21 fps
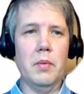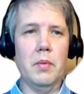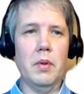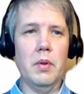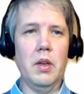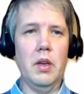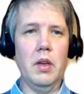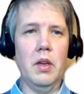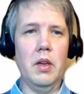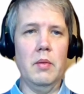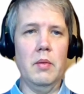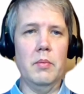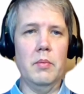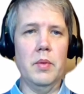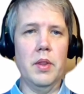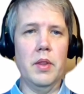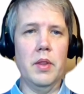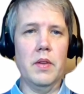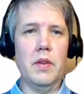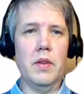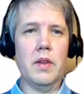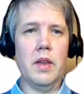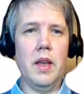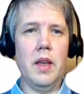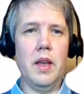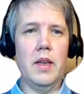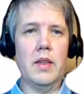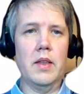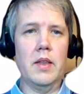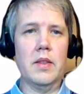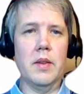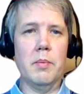in this
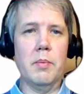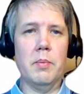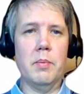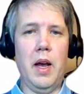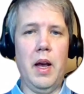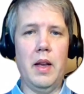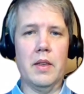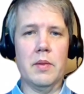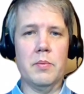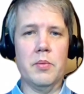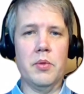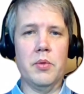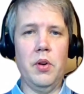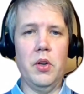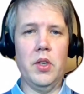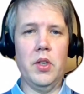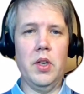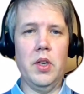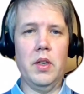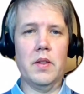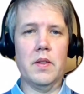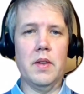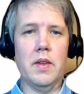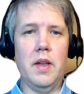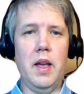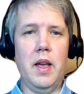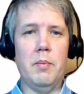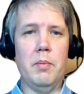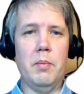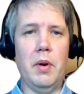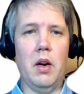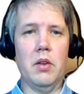case, the past projects
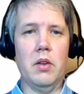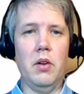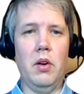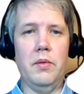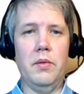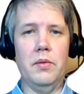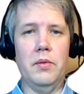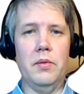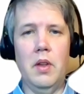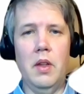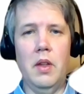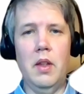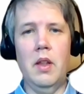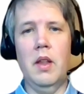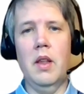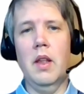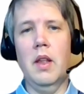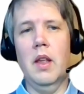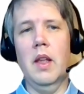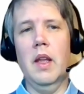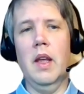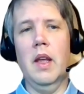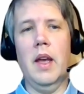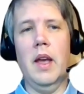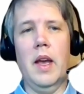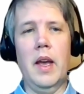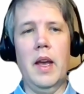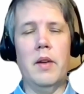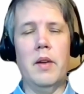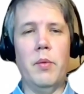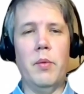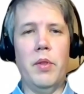I'm part of.
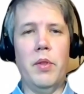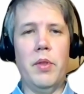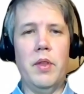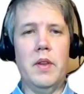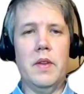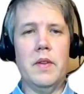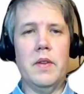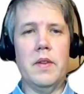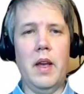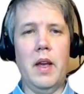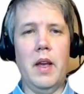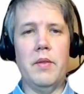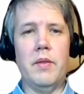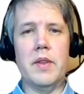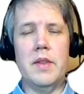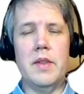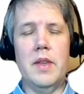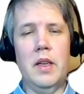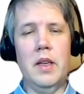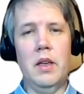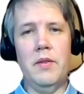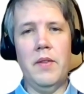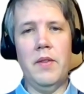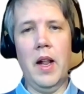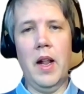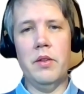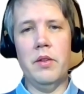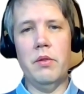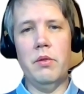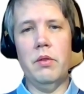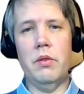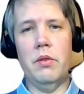And with this, I have a single
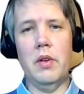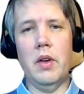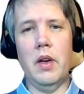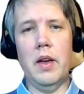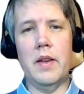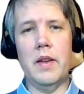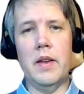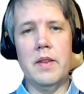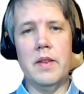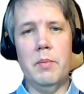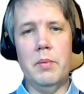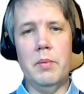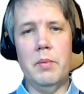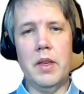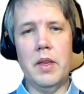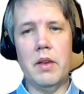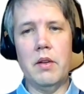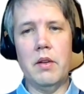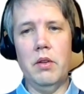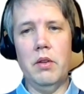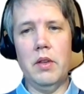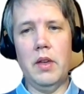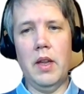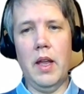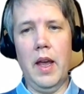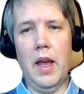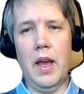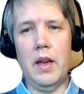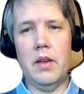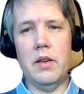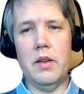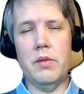value I simply could
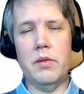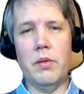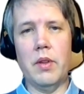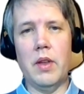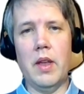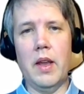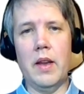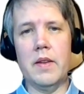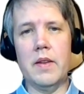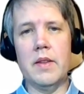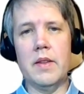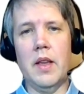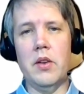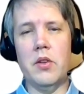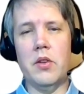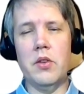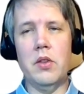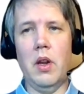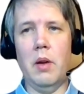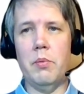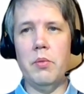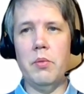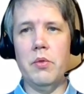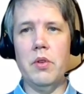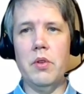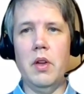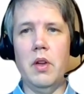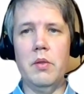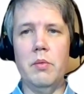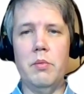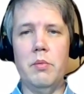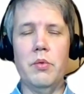add to the extension
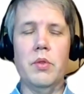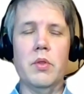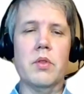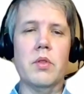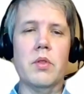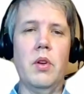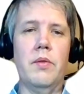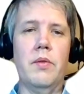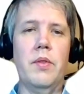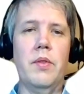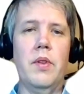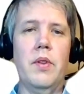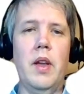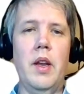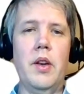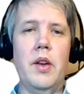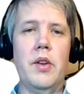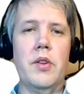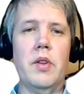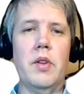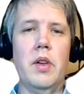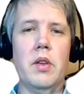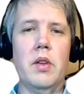attributes of HCL